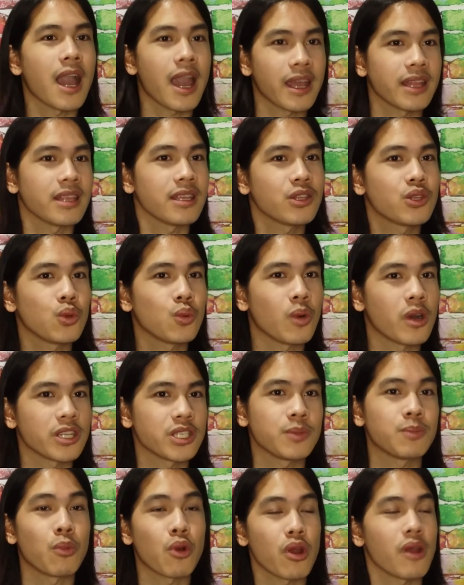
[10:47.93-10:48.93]
I need to
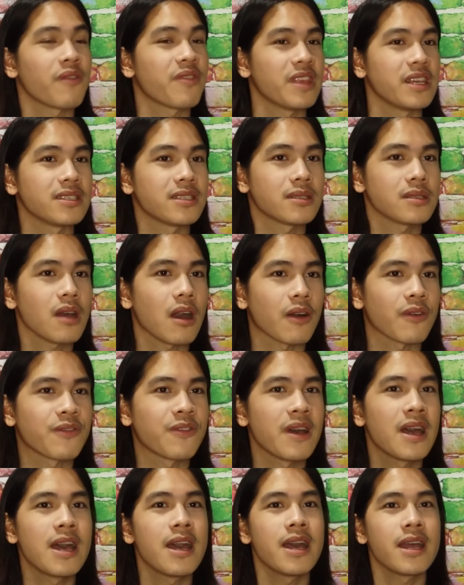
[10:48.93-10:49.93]
watch more of this stuff.